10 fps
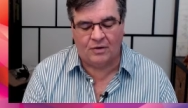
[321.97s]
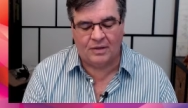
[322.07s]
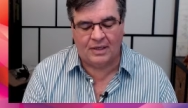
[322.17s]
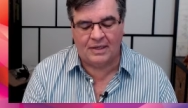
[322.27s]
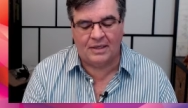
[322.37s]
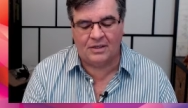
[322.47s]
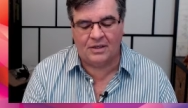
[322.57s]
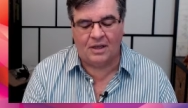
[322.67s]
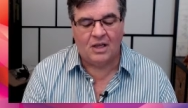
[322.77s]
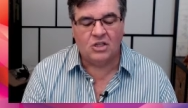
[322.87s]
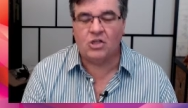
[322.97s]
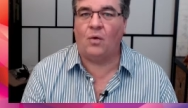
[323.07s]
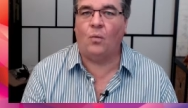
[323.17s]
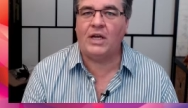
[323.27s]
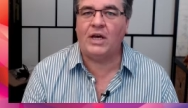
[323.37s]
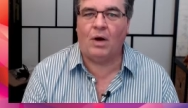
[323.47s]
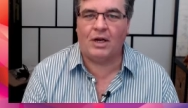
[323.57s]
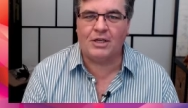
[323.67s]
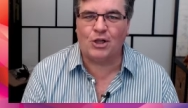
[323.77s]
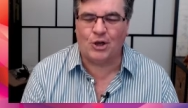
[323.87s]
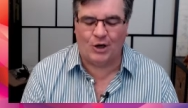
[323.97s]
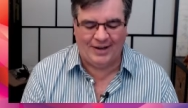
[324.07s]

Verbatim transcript: Uh, so what I want you to learn,